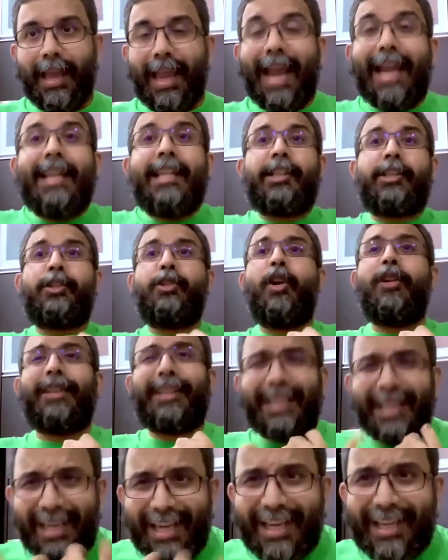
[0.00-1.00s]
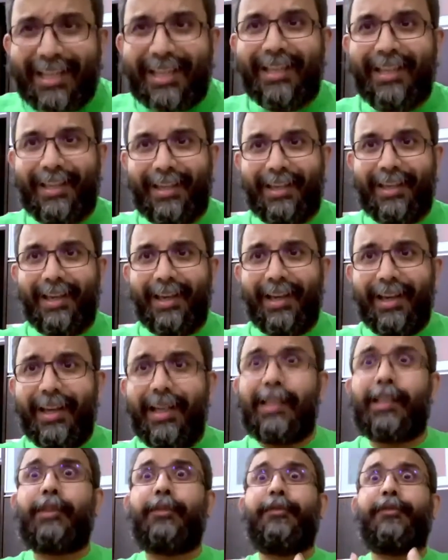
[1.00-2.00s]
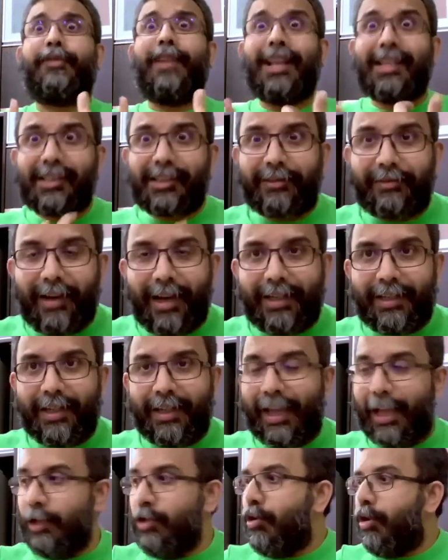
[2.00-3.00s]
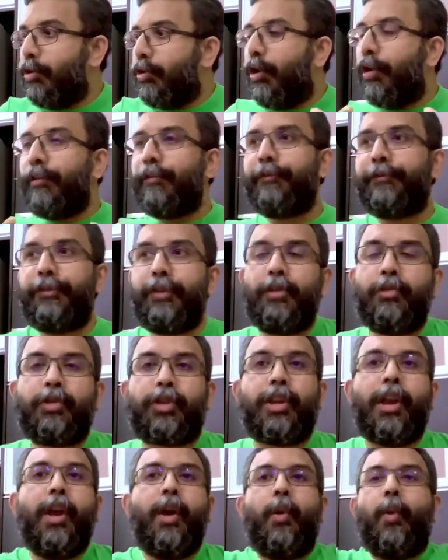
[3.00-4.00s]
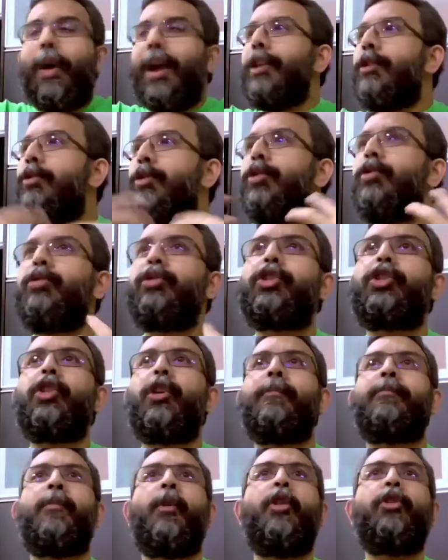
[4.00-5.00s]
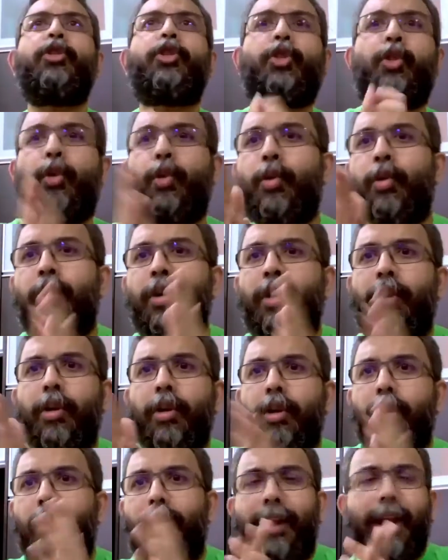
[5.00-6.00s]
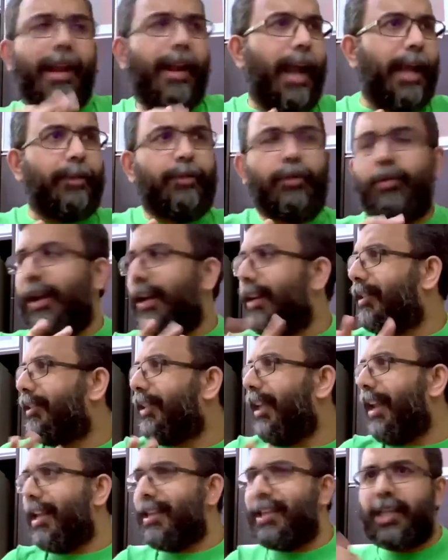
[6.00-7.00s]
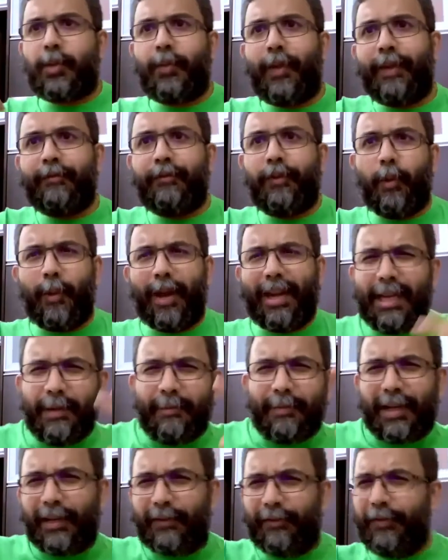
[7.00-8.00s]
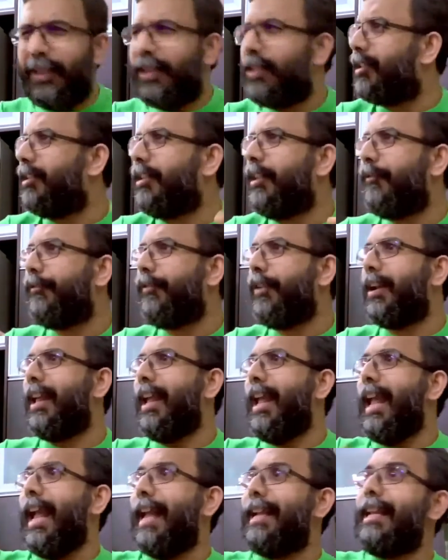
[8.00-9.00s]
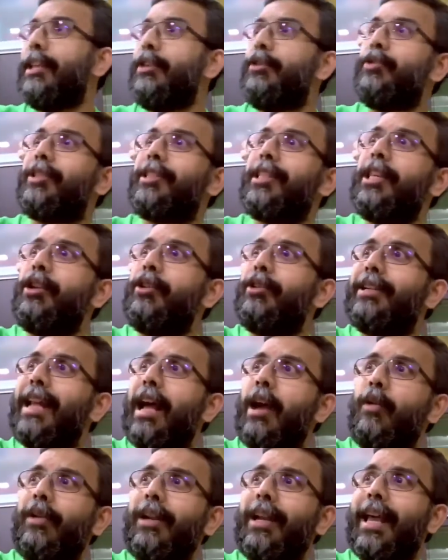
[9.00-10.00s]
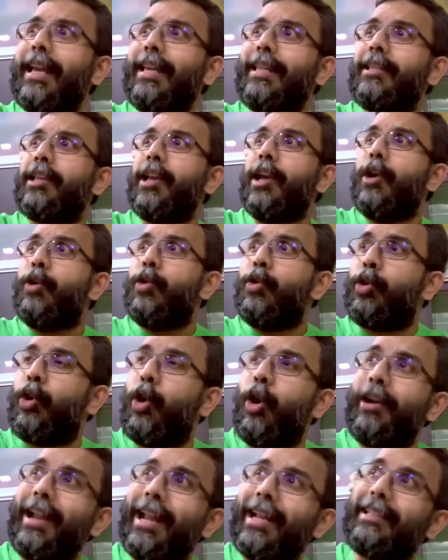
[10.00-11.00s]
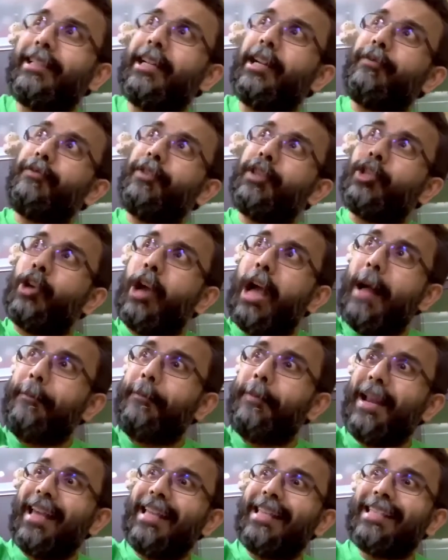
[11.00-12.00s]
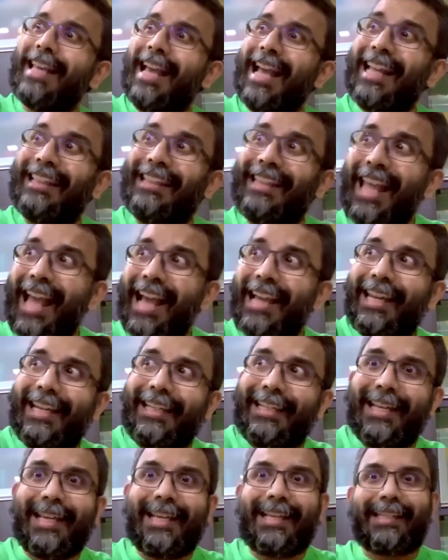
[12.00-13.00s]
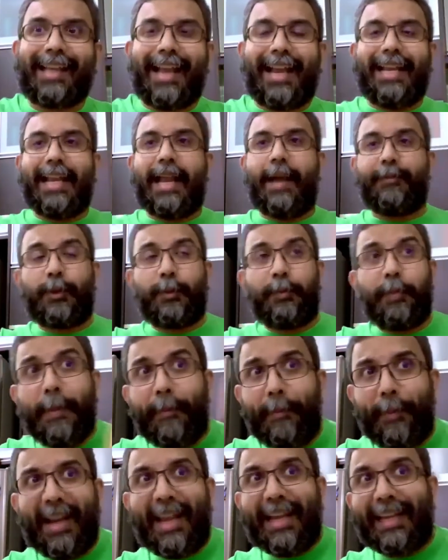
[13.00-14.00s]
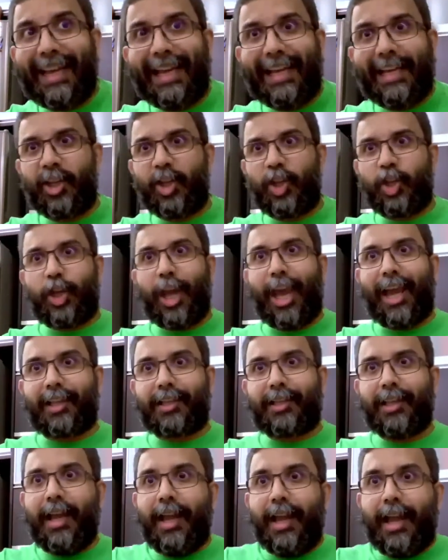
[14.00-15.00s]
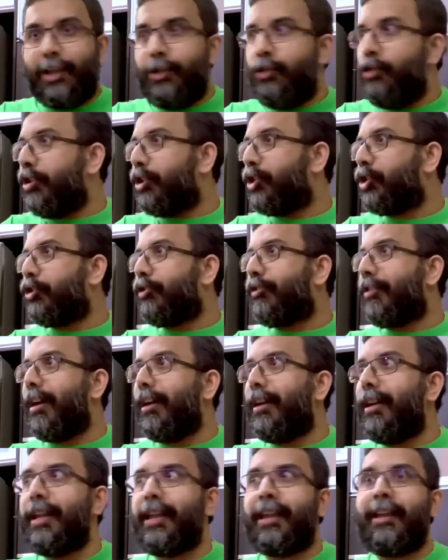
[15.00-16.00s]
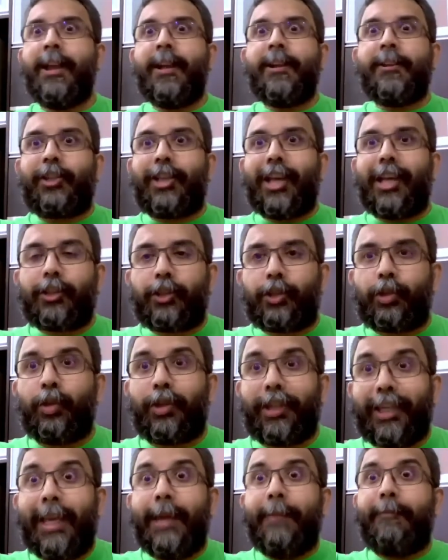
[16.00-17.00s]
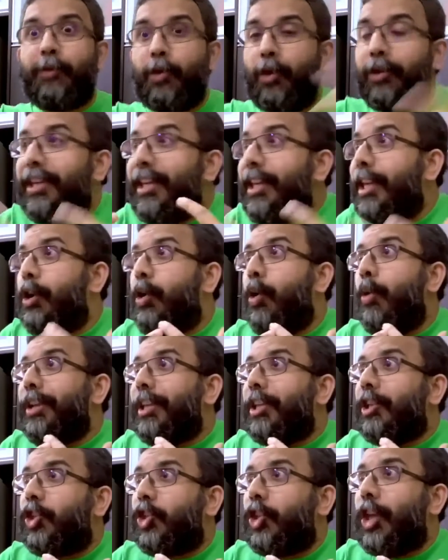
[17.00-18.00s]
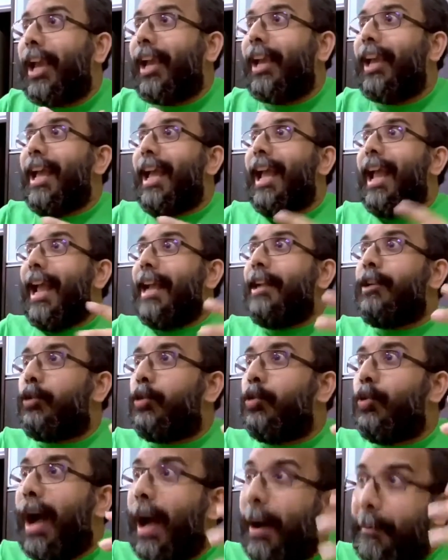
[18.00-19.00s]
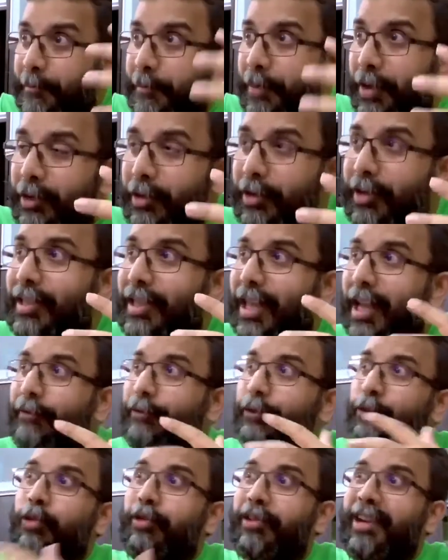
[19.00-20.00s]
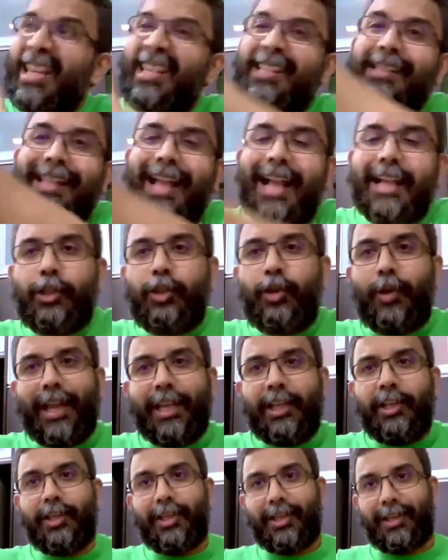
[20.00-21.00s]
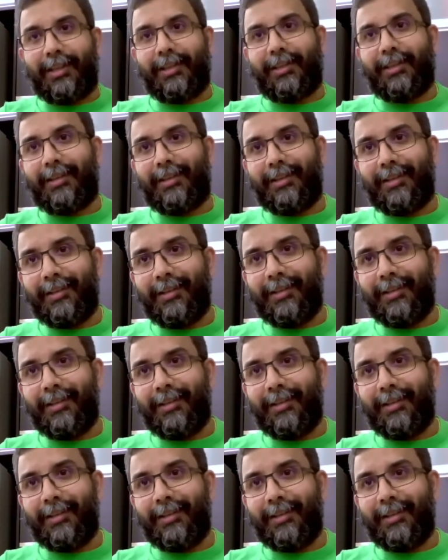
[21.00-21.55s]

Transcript: And it's not easy. It's frustrating. And you're confused why you lose your mojo. Right? I don't understand. I just went for a wedding, but it feels different. And then you see your downlines who connected with your uplines, they're getting sign-ups. People are getting checks. And you're struggling just to keep your ego in check and to humble yourself to restart your engines.